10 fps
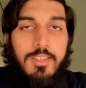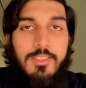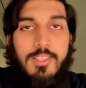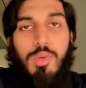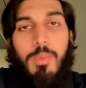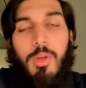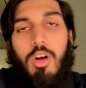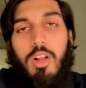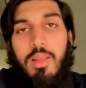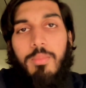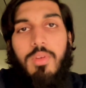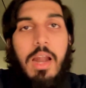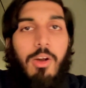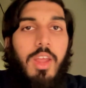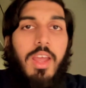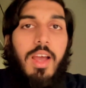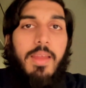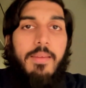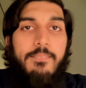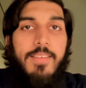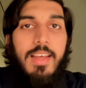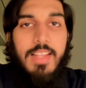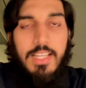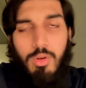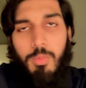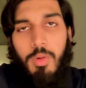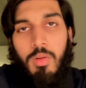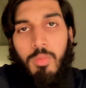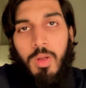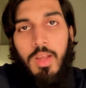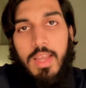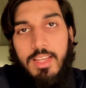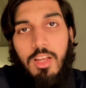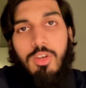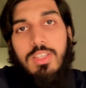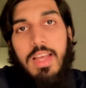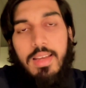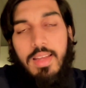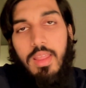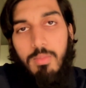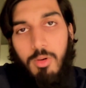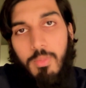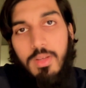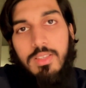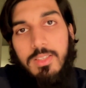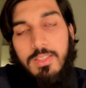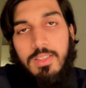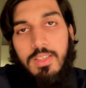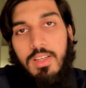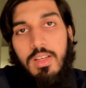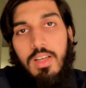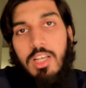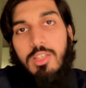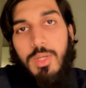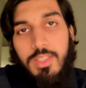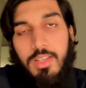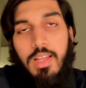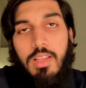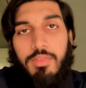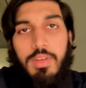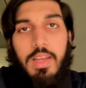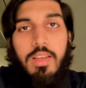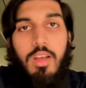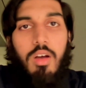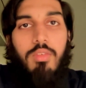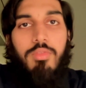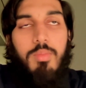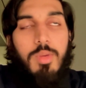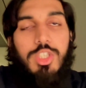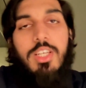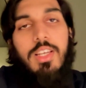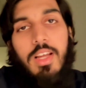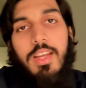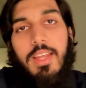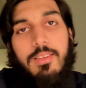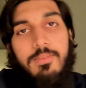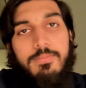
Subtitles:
This is why we call them narrow AI. And that's what we are getting good at the moment, especially in the field of machine learning.